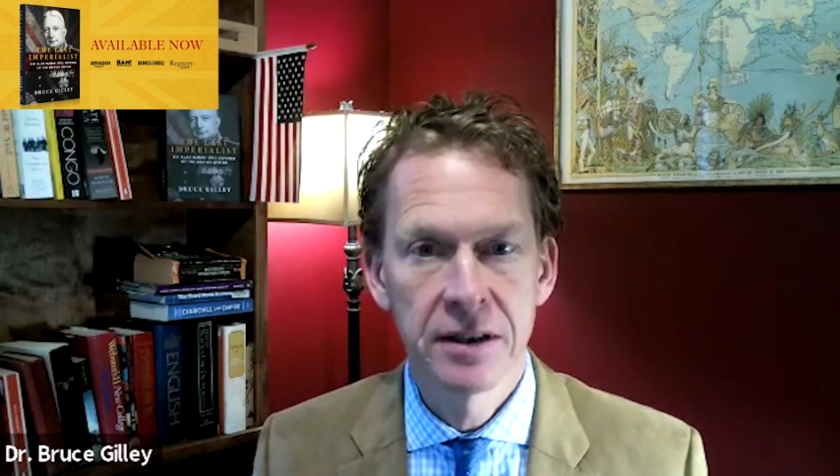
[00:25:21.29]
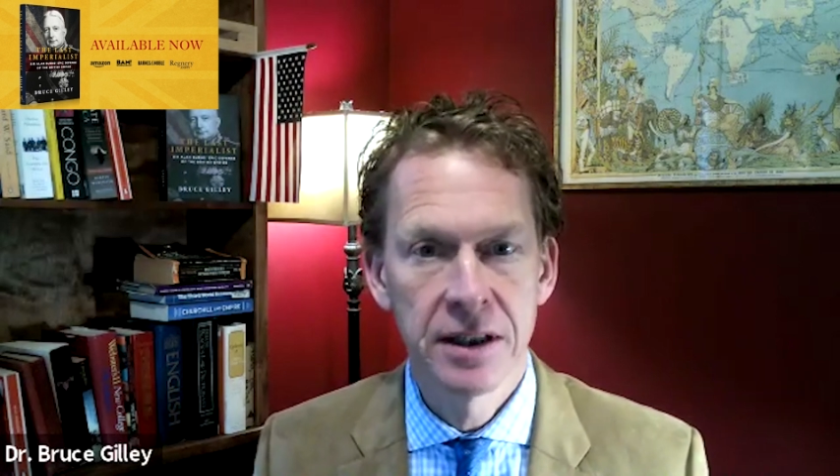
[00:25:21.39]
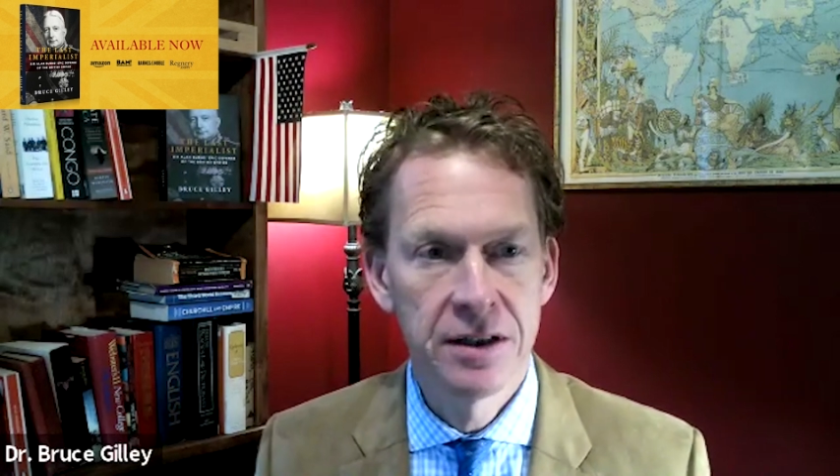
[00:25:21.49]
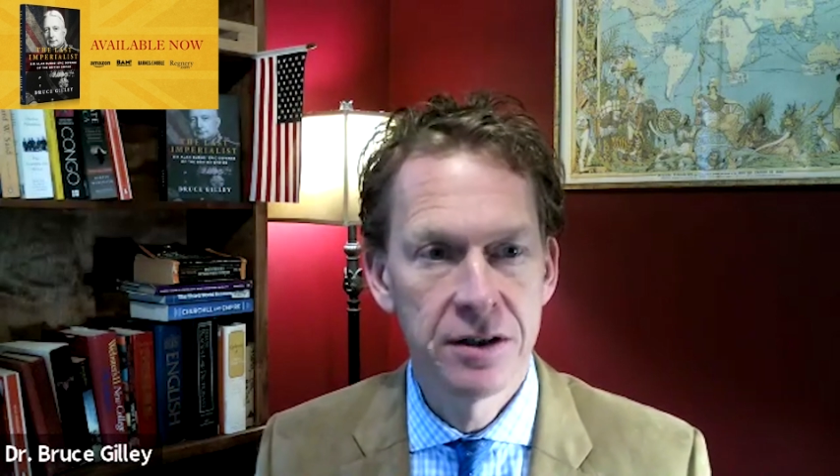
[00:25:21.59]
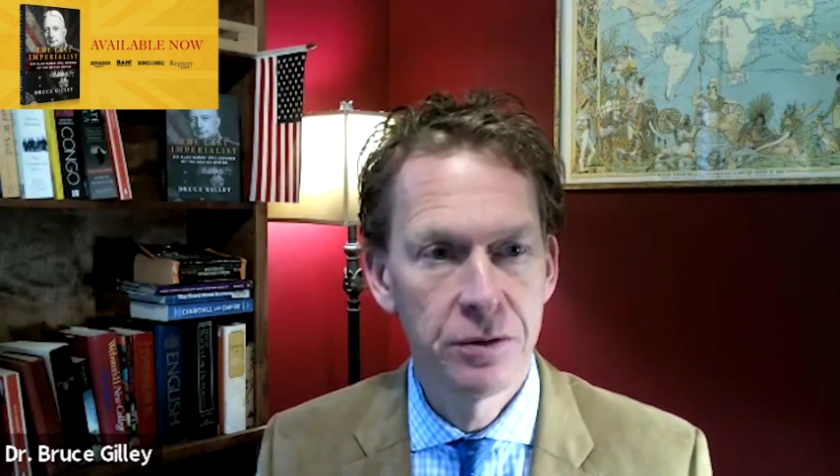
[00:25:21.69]

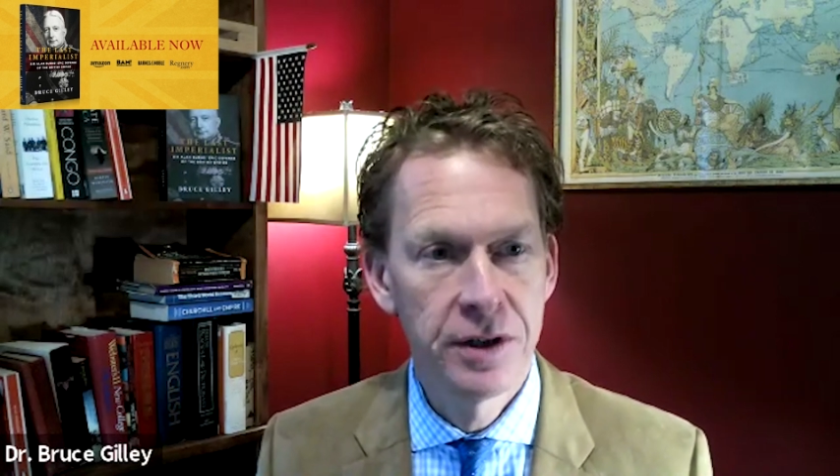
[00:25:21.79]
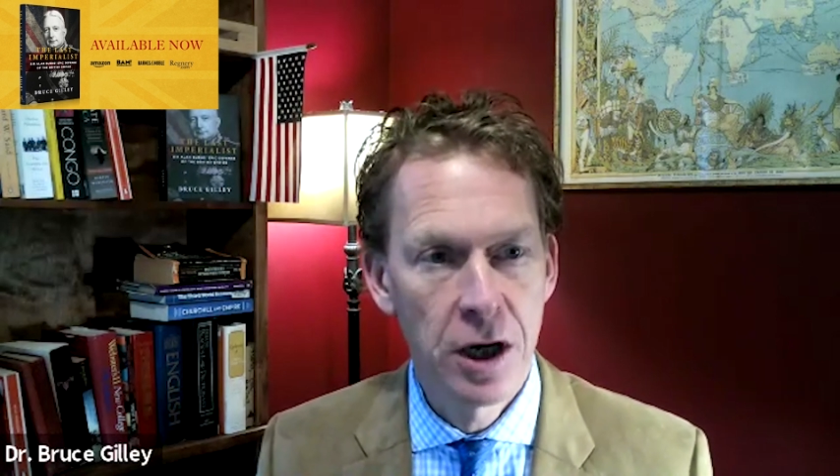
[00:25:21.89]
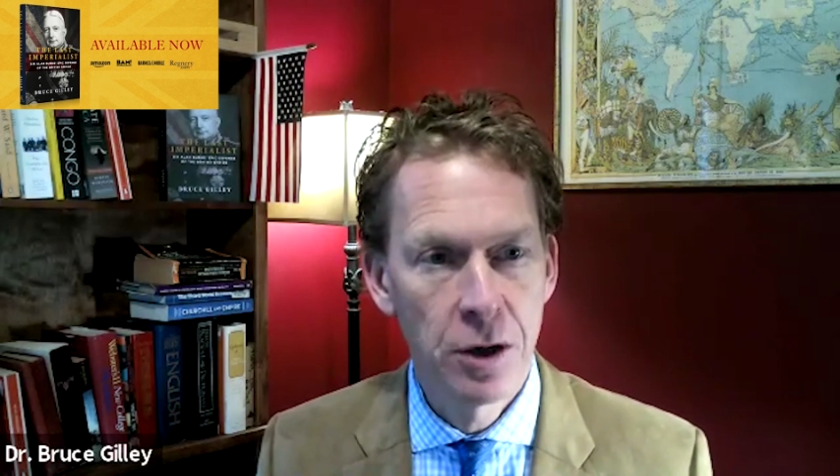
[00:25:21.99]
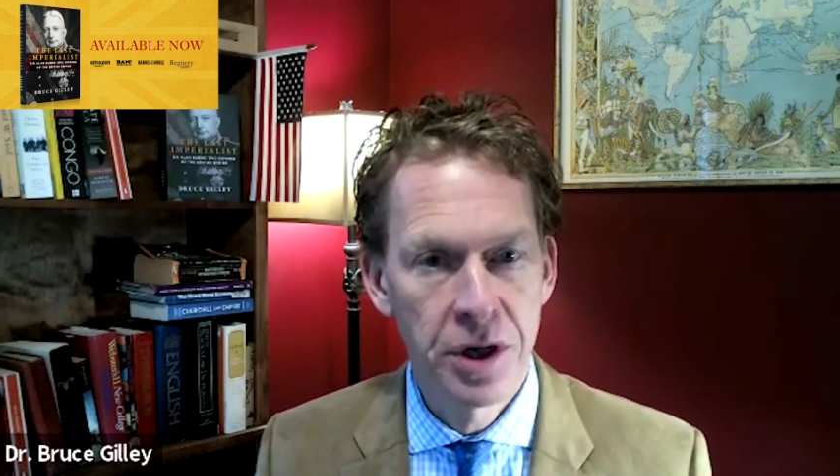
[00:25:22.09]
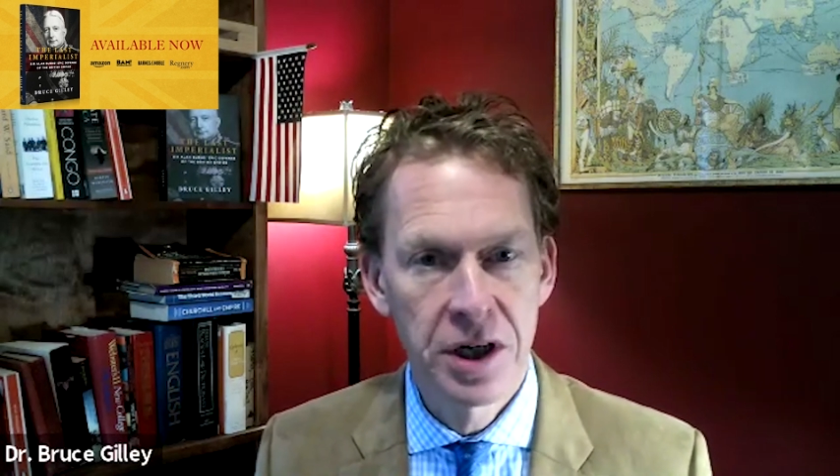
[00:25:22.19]
lead to the
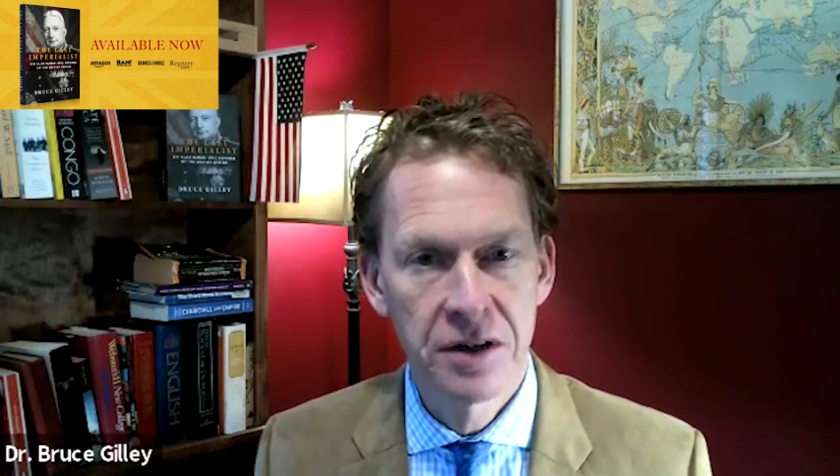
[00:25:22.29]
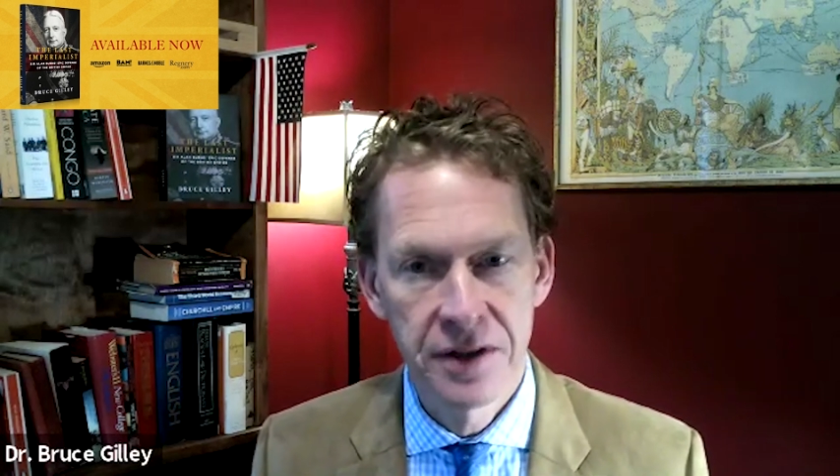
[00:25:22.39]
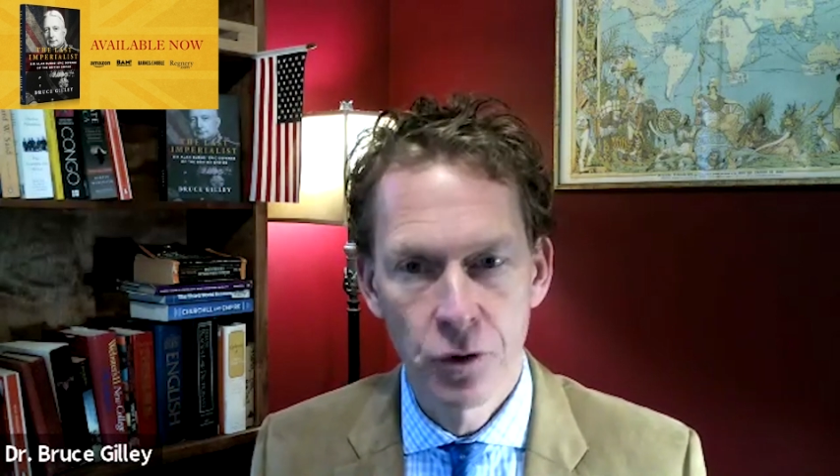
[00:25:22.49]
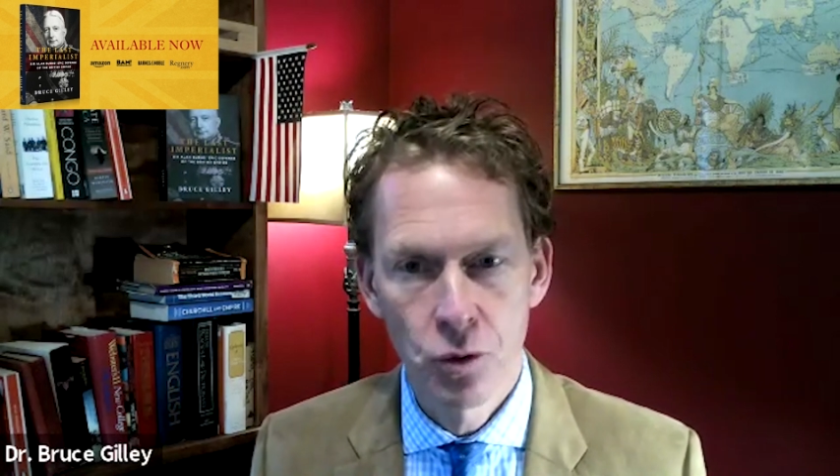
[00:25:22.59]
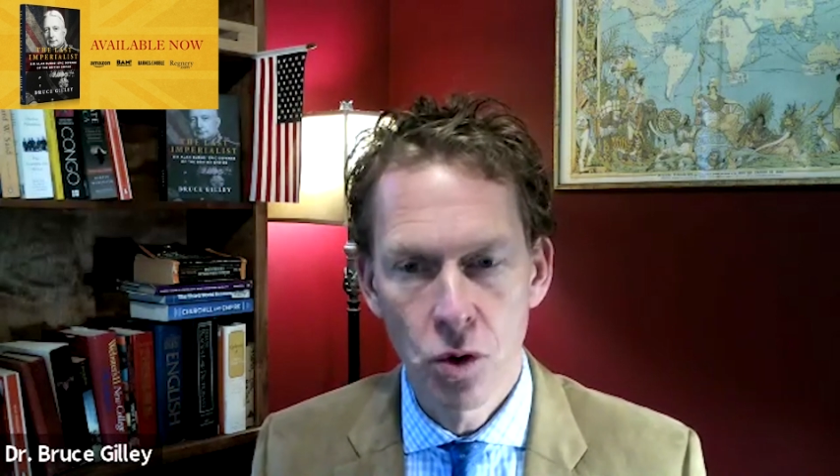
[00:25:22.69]
outbreak of
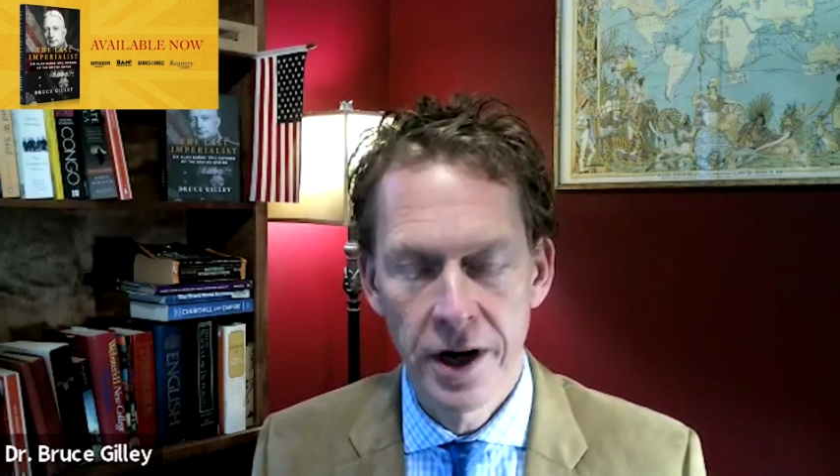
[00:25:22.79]
civil war.